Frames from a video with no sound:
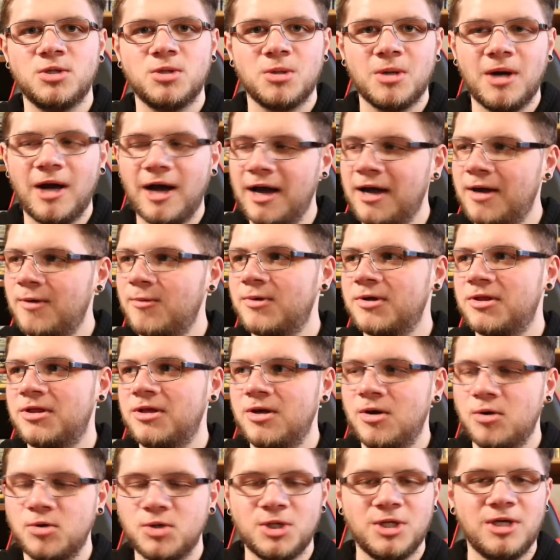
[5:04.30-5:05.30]
try
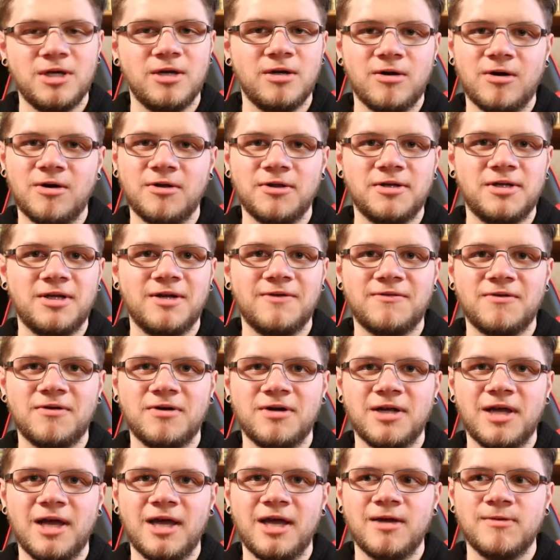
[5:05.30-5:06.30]
with Yoshi in all the
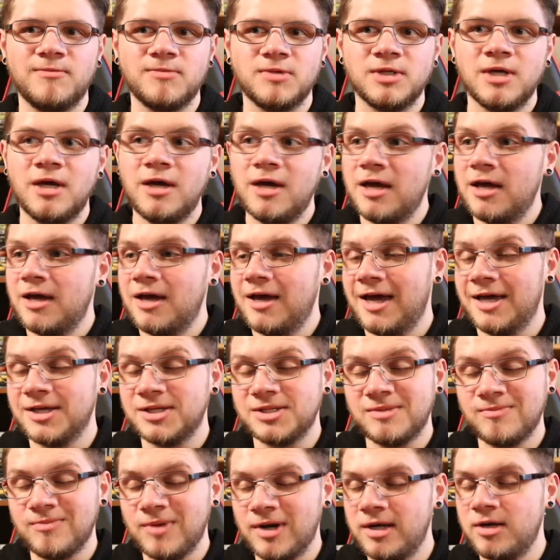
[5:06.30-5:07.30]
different games.
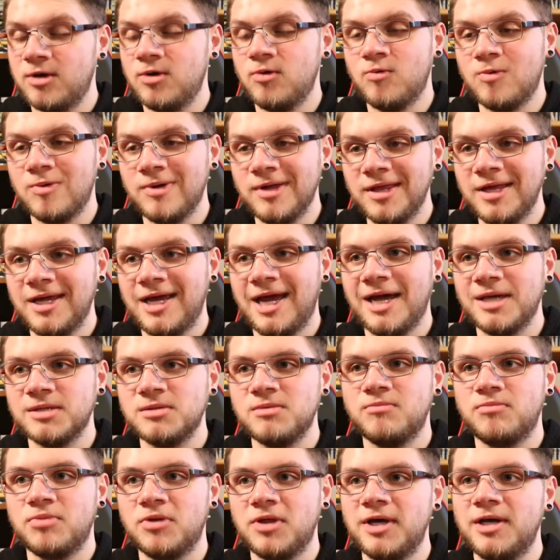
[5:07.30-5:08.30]
As somebody who really
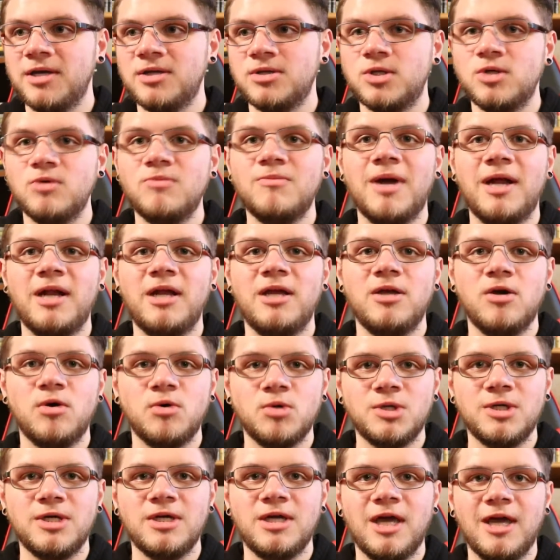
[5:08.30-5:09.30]
hasn't played too many
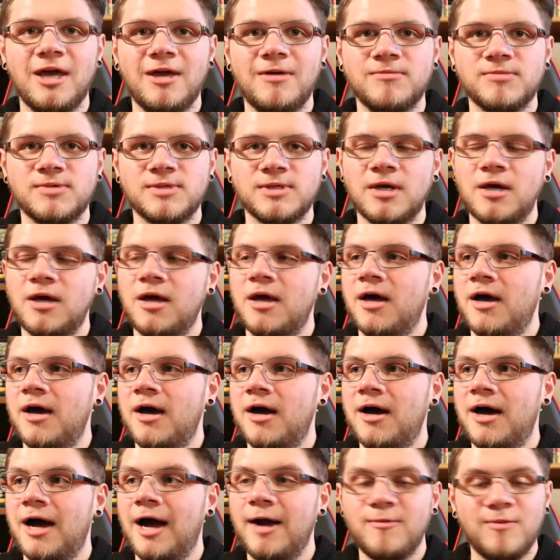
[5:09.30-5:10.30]
Yoshi games,
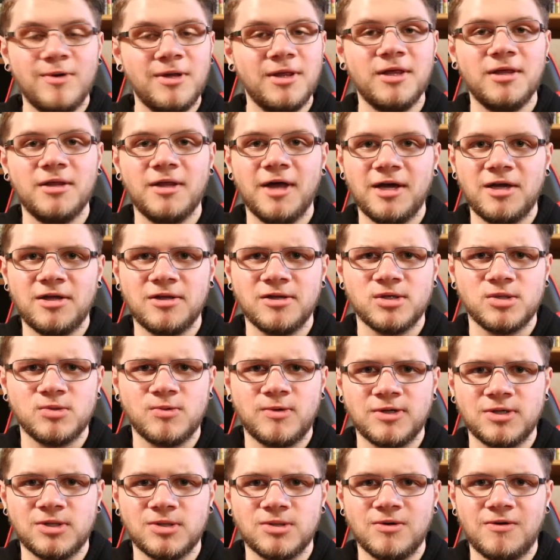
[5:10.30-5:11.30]
I really like
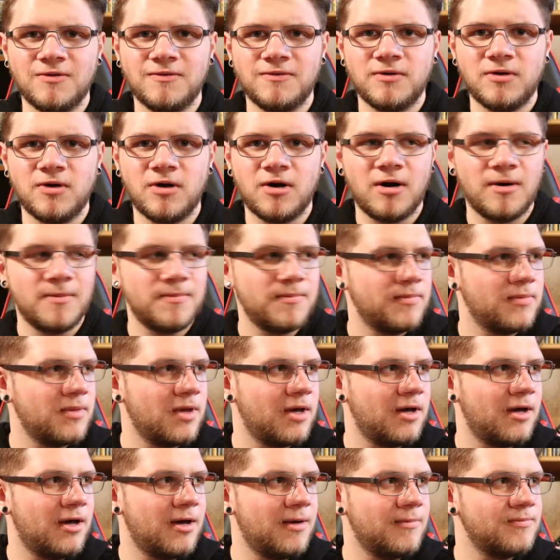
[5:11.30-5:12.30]
this one so far.
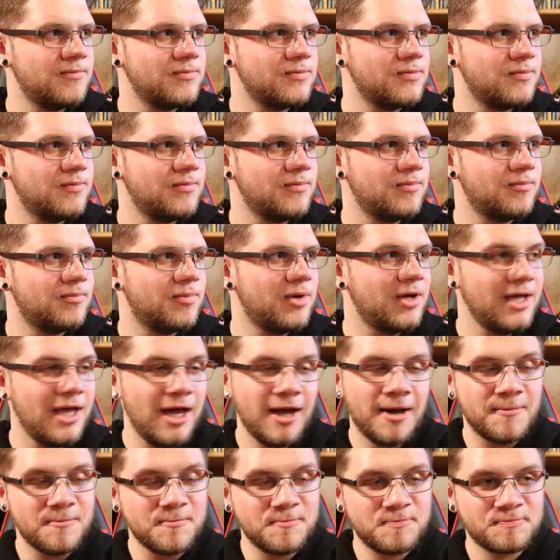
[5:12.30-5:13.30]
But
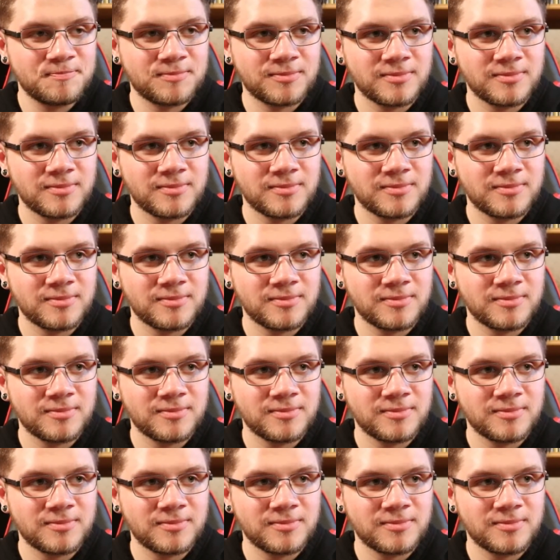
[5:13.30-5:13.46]
yeah,